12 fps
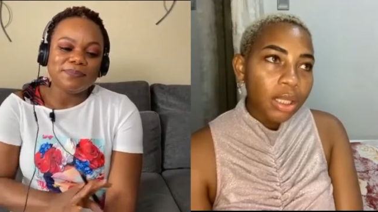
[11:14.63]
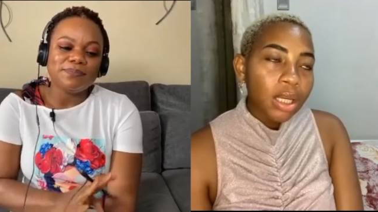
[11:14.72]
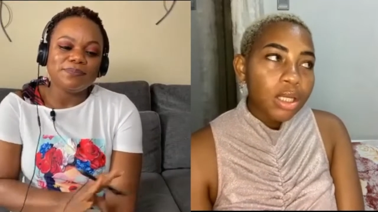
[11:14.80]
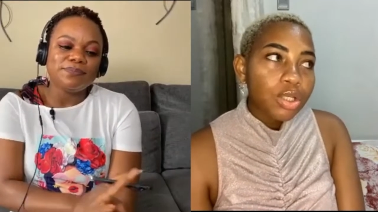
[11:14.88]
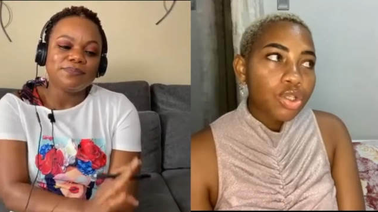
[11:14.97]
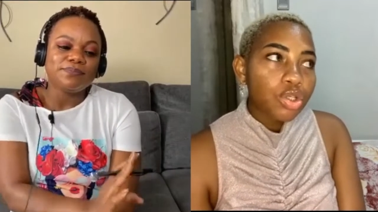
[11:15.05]

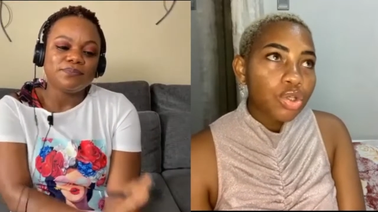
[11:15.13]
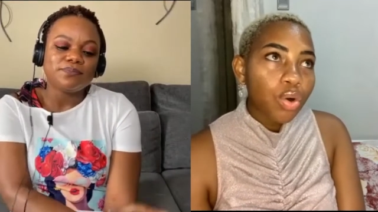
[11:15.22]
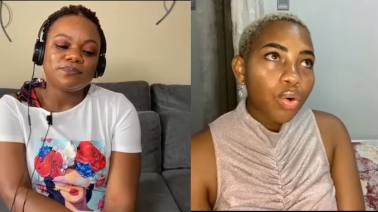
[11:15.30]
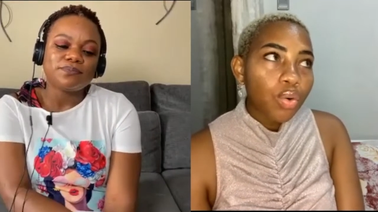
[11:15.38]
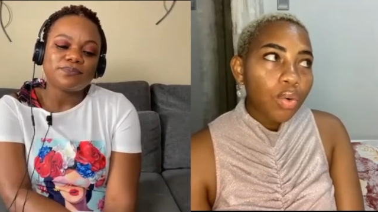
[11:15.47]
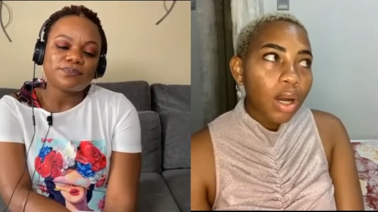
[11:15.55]
Speaker 1: So
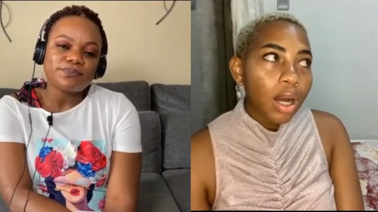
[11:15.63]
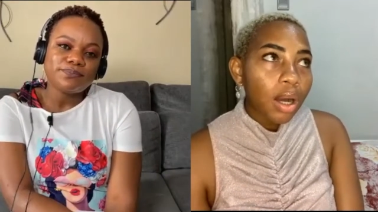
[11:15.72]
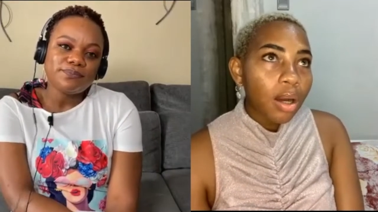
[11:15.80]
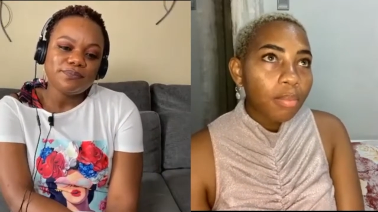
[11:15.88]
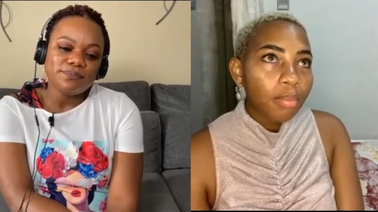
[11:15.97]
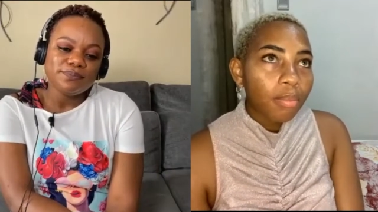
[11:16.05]

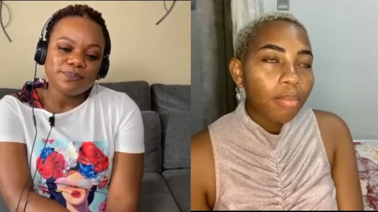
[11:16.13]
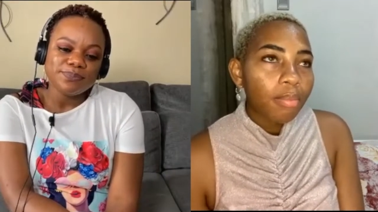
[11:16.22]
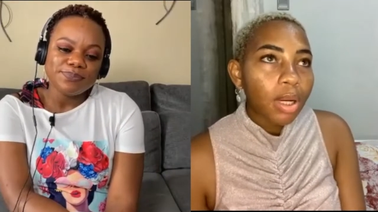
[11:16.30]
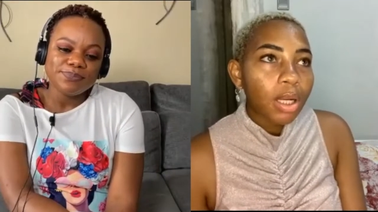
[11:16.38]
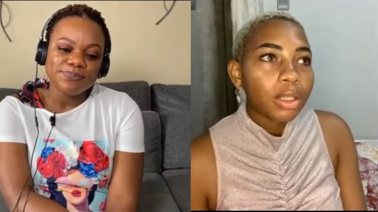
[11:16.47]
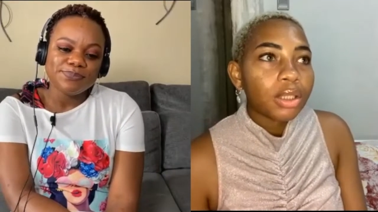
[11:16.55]
um,
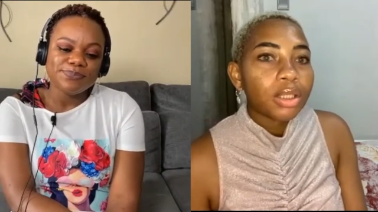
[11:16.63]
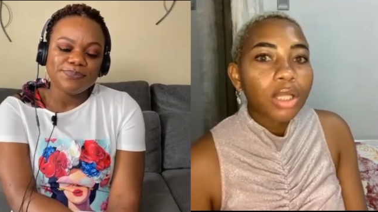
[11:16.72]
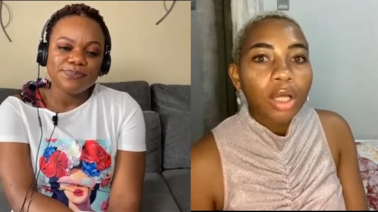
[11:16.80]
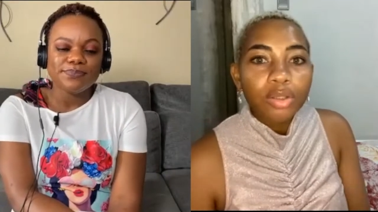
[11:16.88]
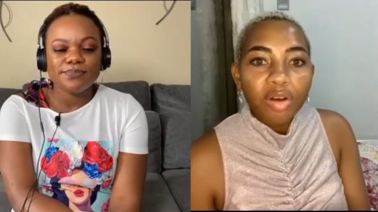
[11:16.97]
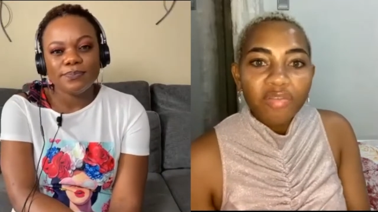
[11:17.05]
a
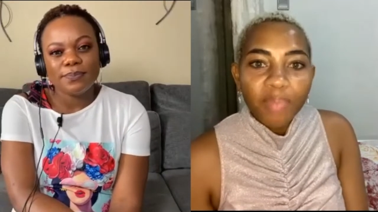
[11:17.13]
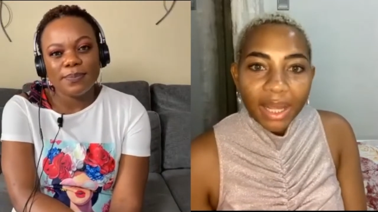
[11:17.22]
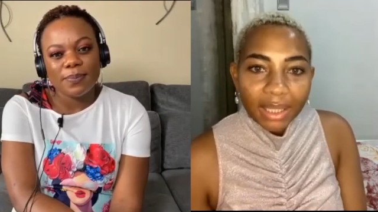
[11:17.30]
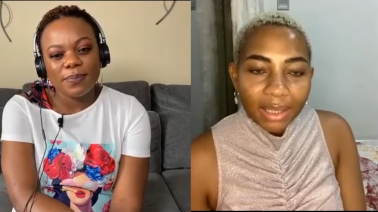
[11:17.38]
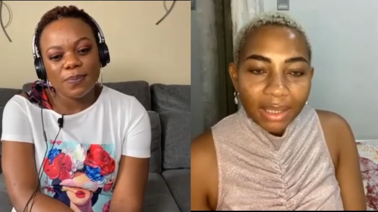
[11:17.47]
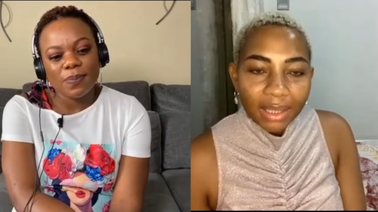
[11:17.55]
lot of my
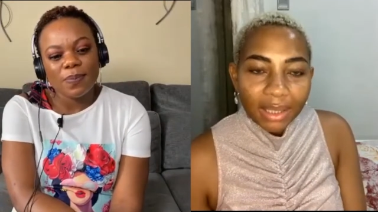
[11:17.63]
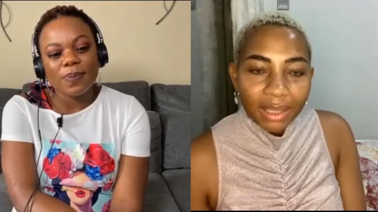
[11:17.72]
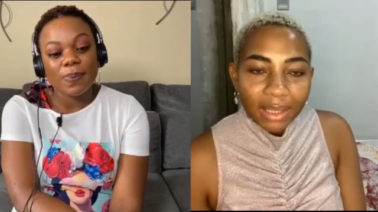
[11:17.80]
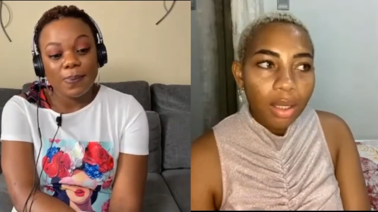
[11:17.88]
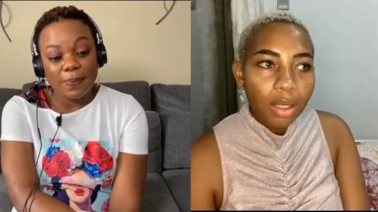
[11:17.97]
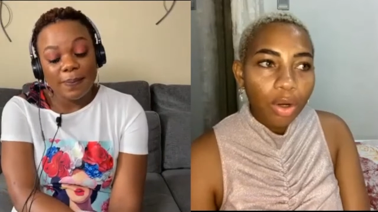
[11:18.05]

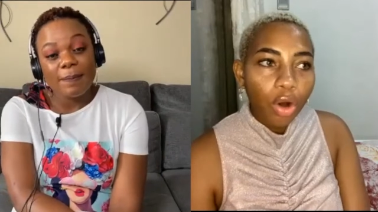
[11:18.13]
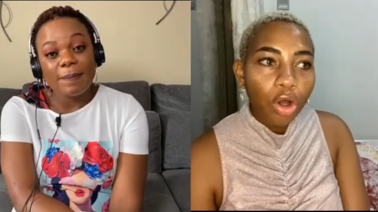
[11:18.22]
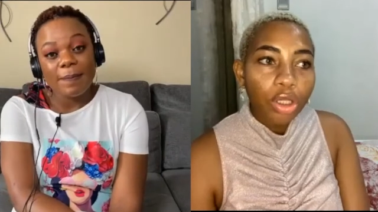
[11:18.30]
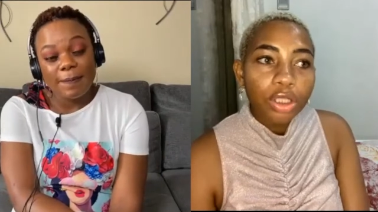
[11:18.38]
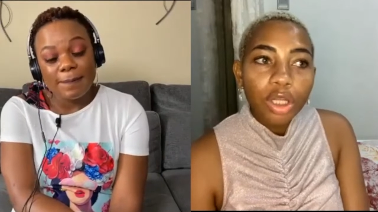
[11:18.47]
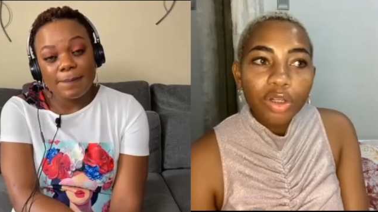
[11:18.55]
clients
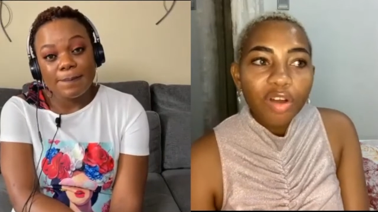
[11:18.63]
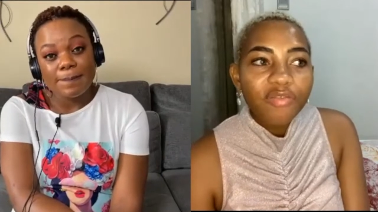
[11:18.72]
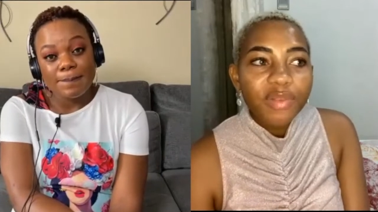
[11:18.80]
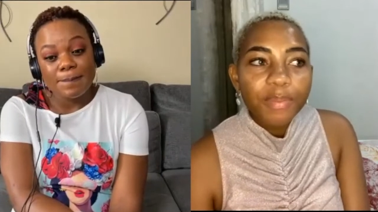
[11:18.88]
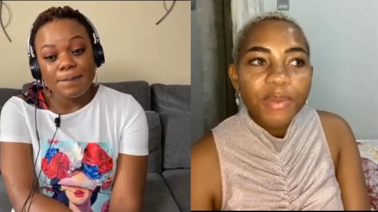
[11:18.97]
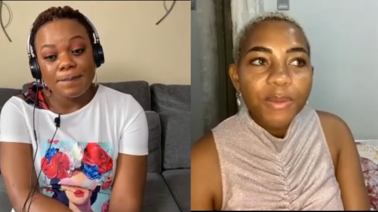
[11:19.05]
uh, or
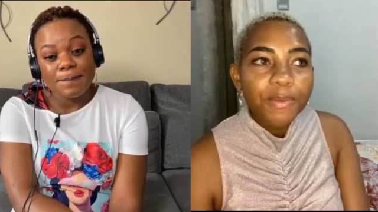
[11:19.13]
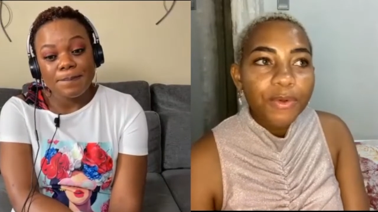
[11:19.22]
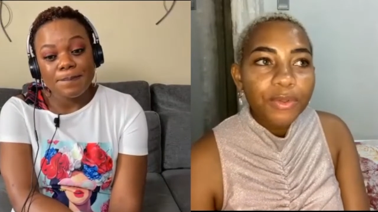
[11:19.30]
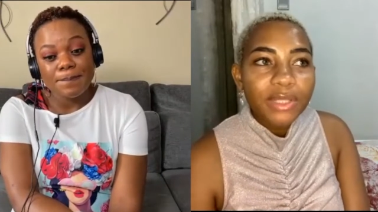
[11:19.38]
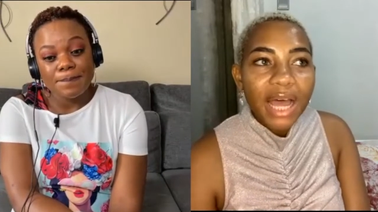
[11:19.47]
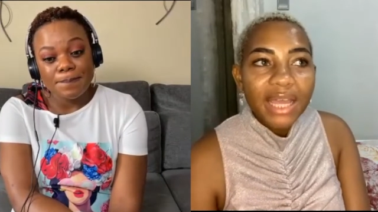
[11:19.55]
a lot of the
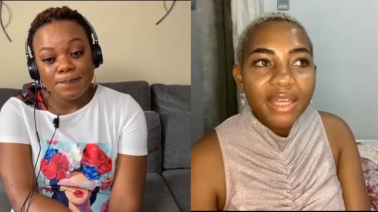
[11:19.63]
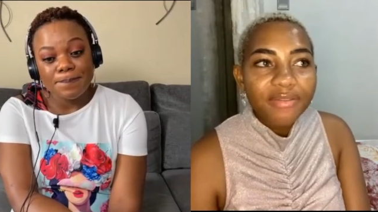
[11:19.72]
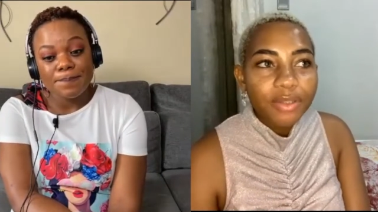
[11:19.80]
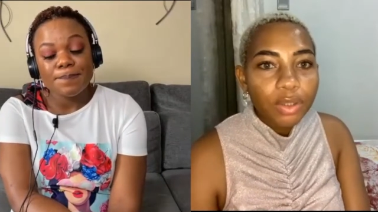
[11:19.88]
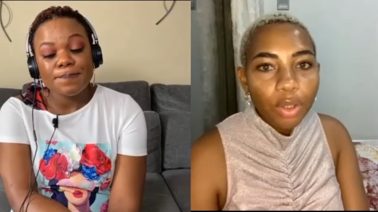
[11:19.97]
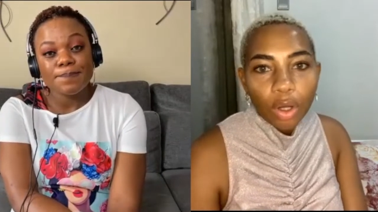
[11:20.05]
people
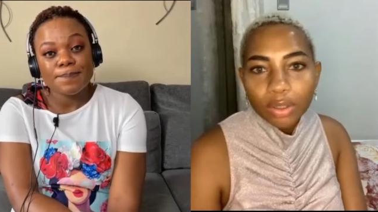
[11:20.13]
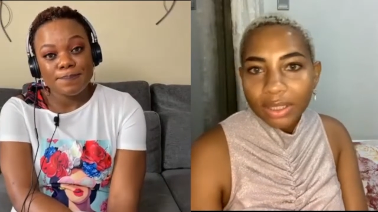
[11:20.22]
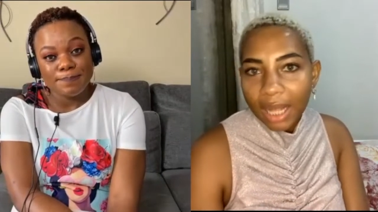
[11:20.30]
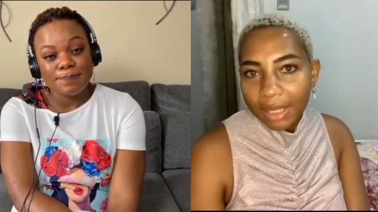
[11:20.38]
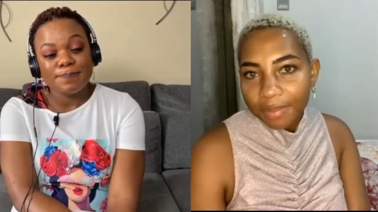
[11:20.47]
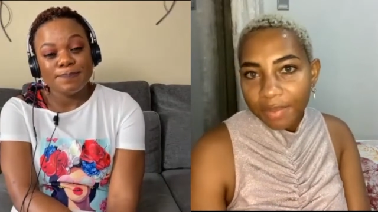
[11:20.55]
that even
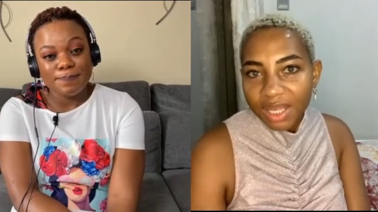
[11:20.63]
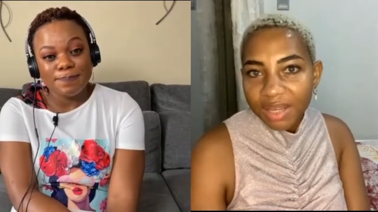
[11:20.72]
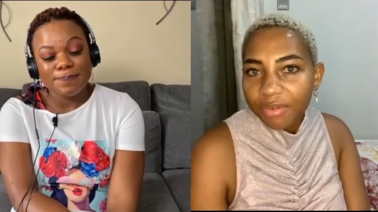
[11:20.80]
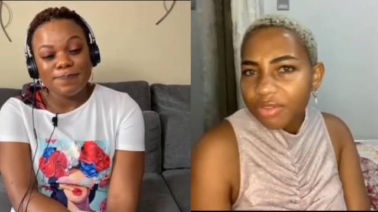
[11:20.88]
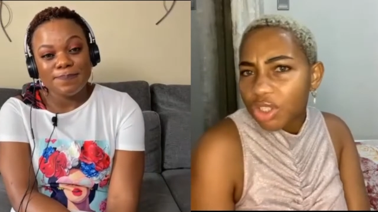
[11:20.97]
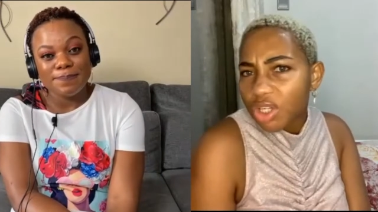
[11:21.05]
contact
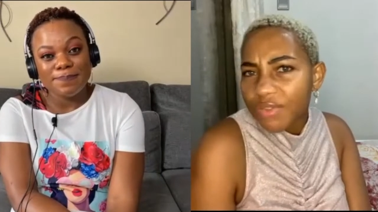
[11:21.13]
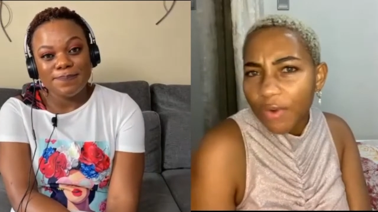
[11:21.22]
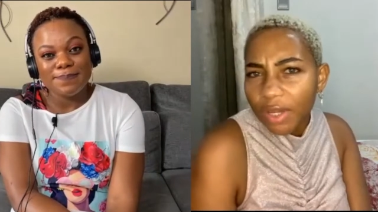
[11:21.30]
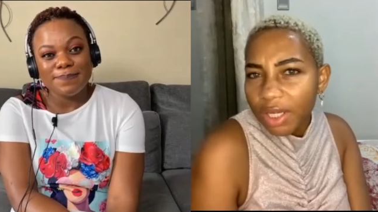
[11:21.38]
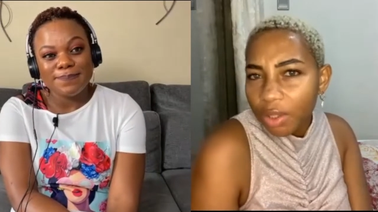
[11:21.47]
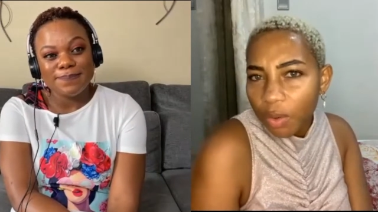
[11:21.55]
me, even
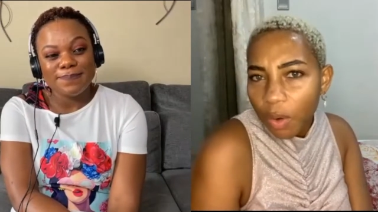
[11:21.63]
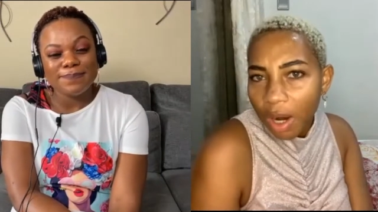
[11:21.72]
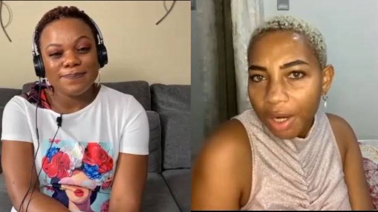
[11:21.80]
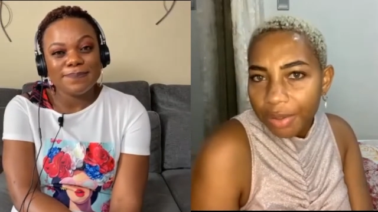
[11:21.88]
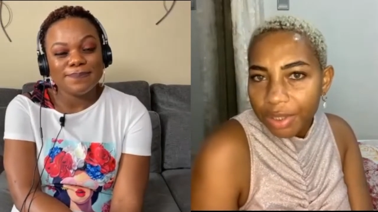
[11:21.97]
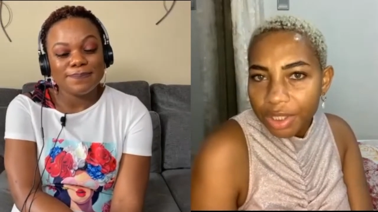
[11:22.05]
just for
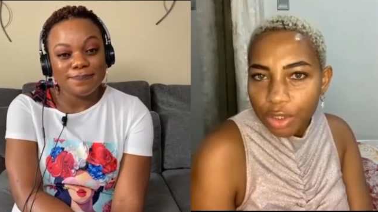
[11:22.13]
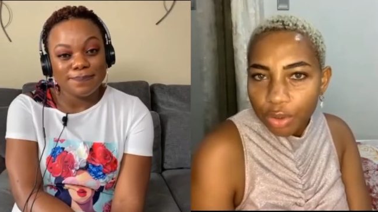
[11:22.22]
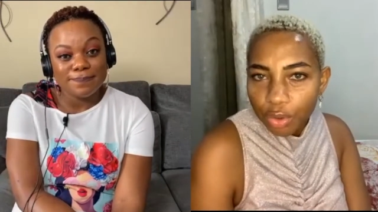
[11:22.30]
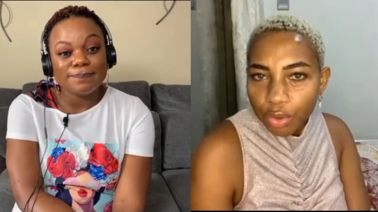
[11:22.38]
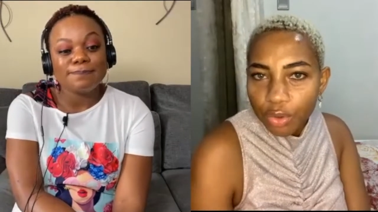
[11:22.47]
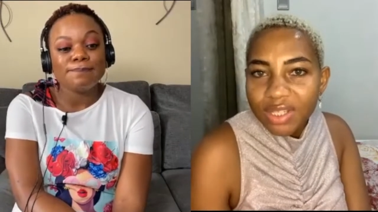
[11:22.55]
inquiries,
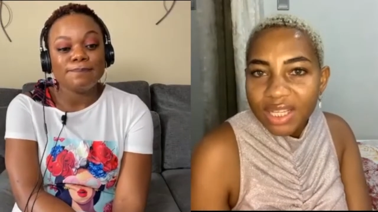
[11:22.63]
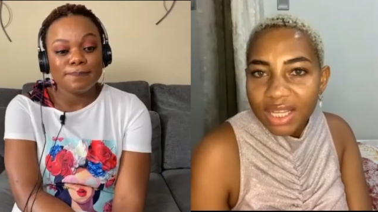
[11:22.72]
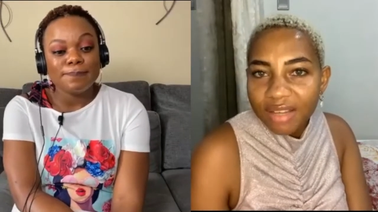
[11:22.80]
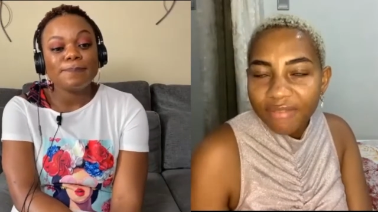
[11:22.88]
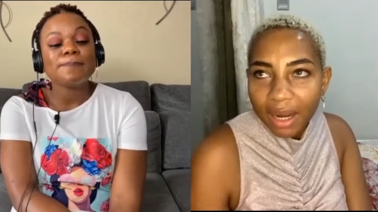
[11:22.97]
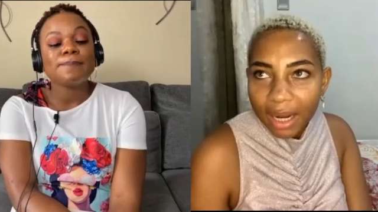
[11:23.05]
you know, to
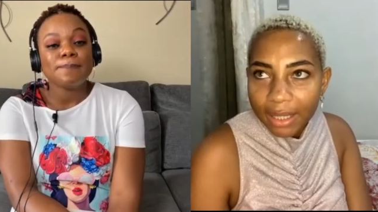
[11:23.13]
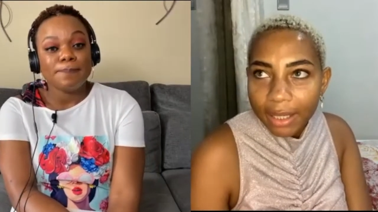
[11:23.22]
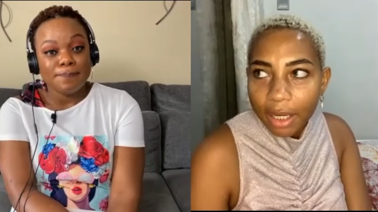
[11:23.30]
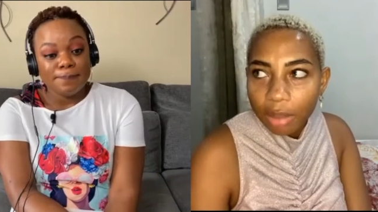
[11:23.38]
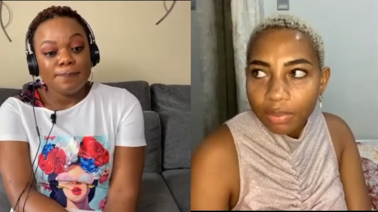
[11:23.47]
see if I can